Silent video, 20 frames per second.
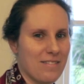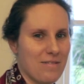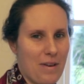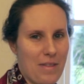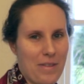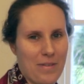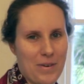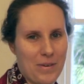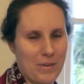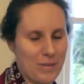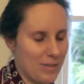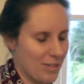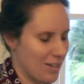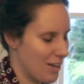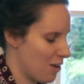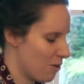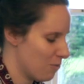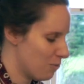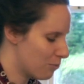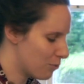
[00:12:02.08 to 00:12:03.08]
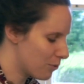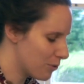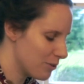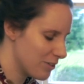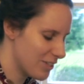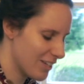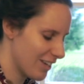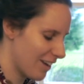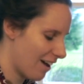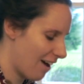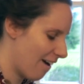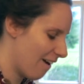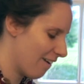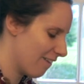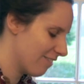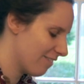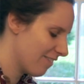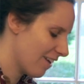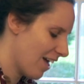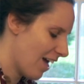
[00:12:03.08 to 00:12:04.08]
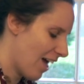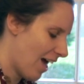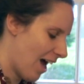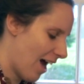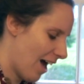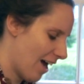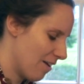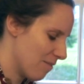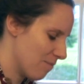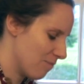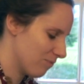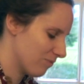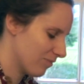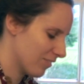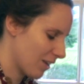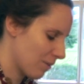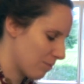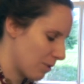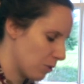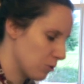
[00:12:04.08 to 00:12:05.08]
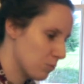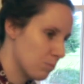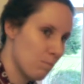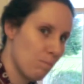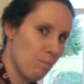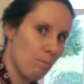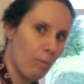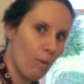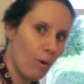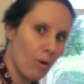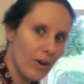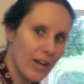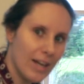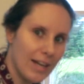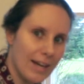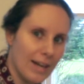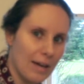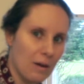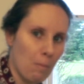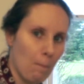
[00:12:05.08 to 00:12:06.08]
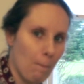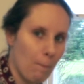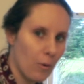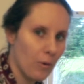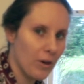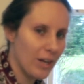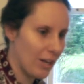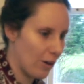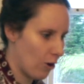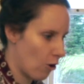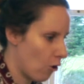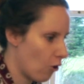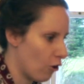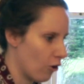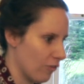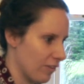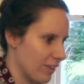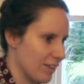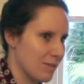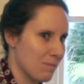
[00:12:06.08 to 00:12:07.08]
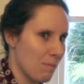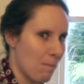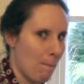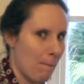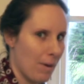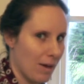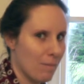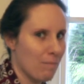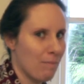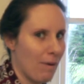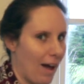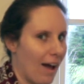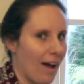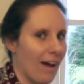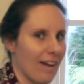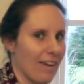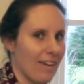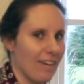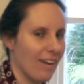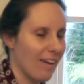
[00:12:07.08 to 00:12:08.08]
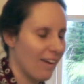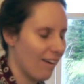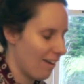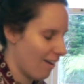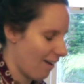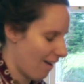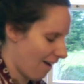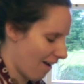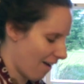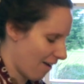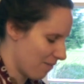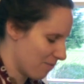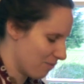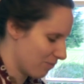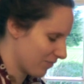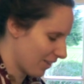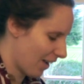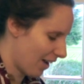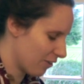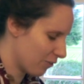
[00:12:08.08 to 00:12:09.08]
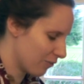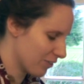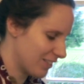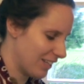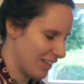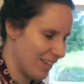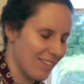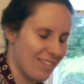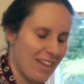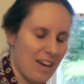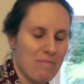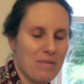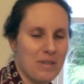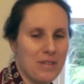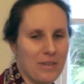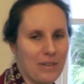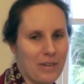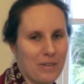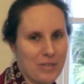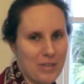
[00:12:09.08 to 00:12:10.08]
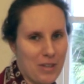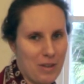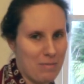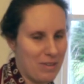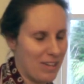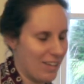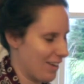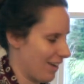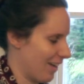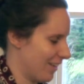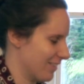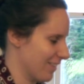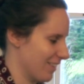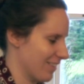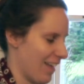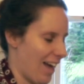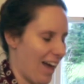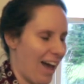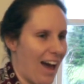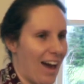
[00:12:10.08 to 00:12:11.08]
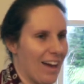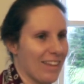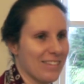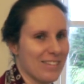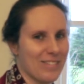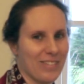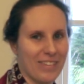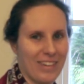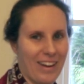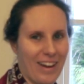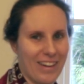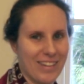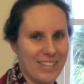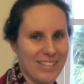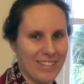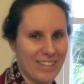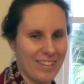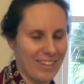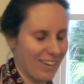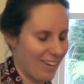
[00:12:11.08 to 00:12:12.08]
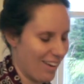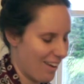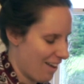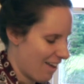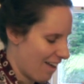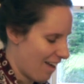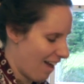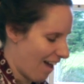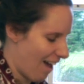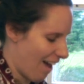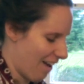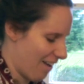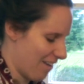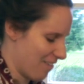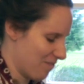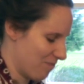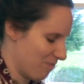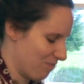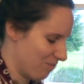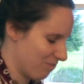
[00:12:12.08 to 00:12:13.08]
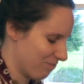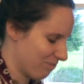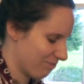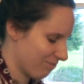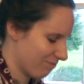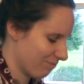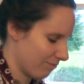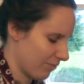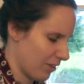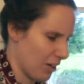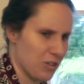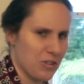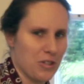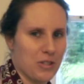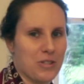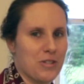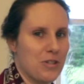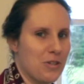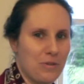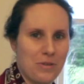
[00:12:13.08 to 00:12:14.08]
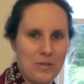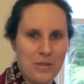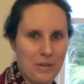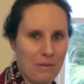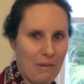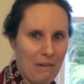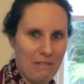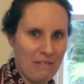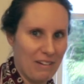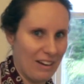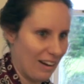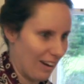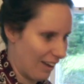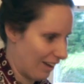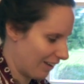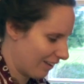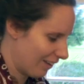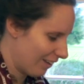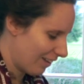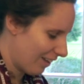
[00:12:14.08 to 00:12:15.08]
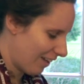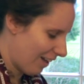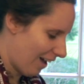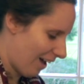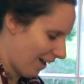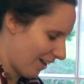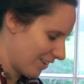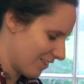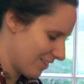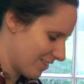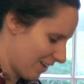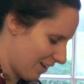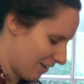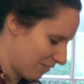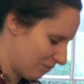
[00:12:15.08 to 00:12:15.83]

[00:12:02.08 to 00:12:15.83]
whether it was brewed enough, but it was boiling hot, this big pan. And obviously they've been doing it for so many years that their hands were nice and they're just used to it, really. And